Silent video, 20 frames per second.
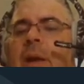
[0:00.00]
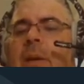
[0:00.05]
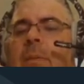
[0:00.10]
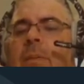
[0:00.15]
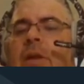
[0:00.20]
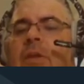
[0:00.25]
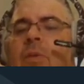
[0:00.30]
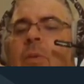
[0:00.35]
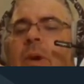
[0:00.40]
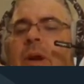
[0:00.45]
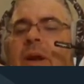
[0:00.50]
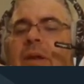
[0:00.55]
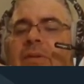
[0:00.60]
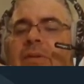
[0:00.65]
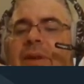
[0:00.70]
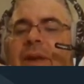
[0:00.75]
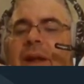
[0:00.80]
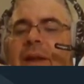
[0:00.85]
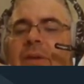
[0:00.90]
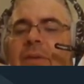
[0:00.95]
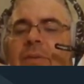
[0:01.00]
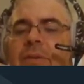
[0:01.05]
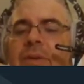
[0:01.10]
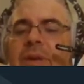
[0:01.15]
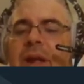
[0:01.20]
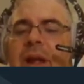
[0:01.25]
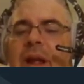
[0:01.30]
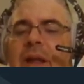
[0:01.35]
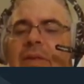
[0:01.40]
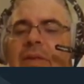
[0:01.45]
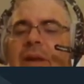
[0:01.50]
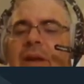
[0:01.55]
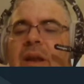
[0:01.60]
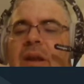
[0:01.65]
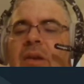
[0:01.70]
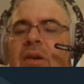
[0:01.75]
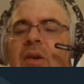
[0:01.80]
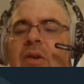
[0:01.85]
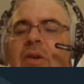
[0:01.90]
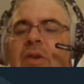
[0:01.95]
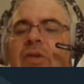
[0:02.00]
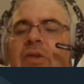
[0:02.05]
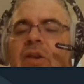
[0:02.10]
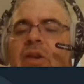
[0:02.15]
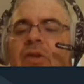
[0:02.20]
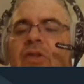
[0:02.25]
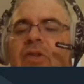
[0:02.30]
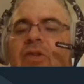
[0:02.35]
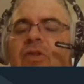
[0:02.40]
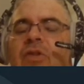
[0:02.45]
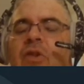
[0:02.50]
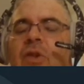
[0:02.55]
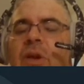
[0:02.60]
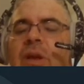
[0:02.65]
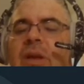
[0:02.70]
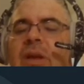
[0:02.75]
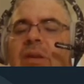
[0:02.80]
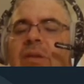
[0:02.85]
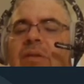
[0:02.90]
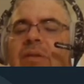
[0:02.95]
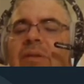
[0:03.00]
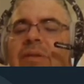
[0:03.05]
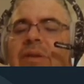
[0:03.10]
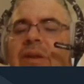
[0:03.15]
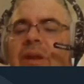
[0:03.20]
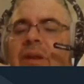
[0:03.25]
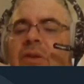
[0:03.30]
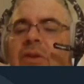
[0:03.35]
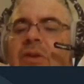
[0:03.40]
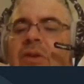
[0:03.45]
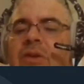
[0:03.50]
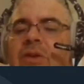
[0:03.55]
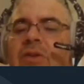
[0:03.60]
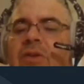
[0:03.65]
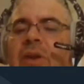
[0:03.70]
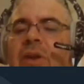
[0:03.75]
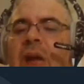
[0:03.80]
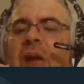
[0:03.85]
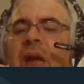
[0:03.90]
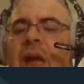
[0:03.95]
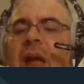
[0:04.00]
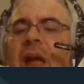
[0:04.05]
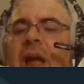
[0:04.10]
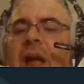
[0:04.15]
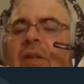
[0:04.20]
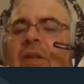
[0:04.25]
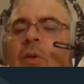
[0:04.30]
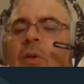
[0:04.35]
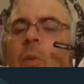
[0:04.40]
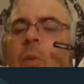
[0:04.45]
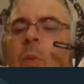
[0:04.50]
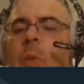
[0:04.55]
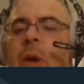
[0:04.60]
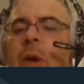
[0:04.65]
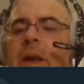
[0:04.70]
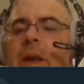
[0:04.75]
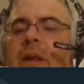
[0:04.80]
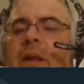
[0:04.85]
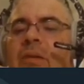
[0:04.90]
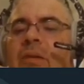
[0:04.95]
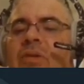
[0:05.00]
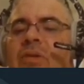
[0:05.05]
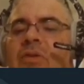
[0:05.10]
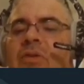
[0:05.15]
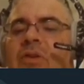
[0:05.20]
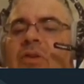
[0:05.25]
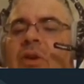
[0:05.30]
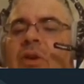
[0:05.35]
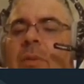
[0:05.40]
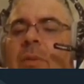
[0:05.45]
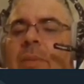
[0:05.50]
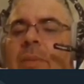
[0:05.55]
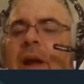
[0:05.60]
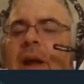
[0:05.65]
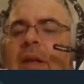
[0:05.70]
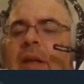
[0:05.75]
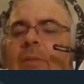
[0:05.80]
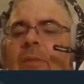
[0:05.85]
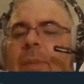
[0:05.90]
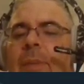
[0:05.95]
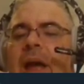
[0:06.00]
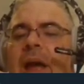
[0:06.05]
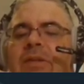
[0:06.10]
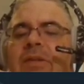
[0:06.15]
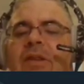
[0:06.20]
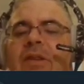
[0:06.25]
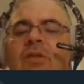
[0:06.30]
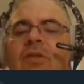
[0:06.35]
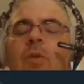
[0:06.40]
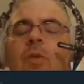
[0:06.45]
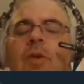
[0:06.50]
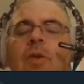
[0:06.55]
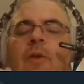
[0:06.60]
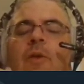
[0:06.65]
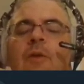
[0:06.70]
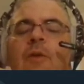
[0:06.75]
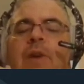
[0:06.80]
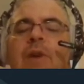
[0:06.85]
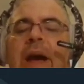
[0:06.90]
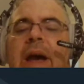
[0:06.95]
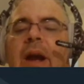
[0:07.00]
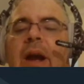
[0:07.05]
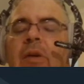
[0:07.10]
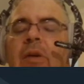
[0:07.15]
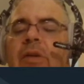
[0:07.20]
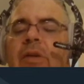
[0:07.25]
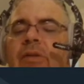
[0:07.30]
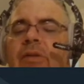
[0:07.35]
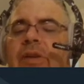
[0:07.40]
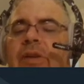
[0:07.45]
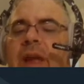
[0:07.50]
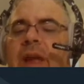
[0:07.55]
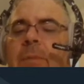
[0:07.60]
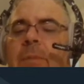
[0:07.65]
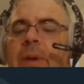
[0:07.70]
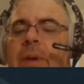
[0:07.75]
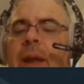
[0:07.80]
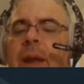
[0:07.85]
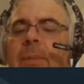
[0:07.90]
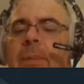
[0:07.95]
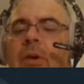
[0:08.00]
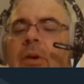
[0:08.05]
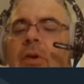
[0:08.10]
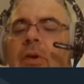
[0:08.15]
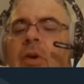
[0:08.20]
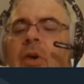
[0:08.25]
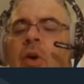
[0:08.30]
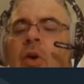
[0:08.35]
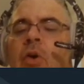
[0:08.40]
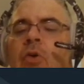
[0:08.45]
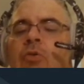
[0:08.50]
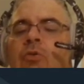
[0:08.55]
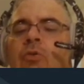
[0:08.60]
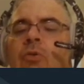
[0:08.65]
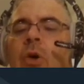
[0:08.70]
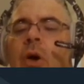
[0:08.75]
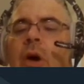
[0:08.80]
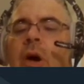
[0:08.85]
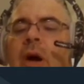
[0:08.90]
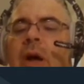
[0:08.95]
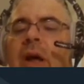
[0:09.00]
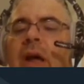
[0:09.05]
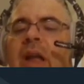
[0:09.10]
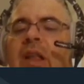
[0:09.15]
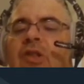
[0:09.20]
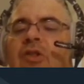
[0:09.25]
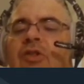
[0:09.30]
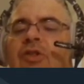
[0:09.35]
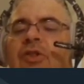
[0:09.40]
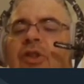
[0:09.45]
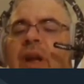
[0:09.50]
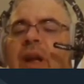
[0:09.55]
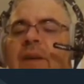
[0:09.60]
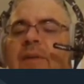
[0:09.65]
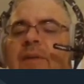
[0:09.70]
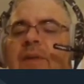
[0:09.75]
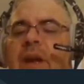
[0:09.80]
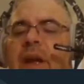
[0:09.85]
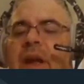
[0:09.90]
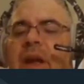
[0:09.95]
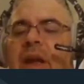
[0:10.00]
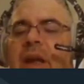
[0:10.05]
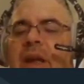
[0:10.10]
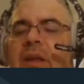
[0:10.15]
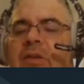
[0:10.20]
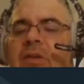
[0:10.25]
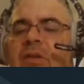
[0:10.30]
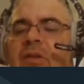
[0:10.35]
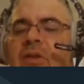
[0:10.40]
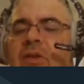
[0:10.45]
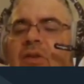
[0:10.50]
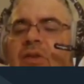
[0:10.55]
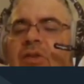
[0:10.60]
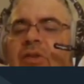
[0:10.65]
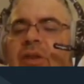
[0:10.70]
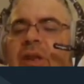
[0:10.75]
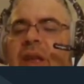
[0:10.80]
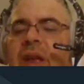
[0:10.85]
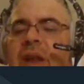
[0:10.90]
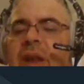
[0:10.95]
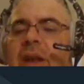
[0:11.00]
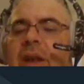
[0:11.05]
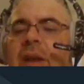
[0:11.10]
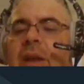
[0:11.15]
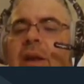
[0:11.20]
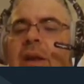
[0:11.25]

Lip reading: Between its yellow teeth Adara saw soot and cinders, and the wind stirred by its passage was fire and sandpaper, raw and chafing against her skin.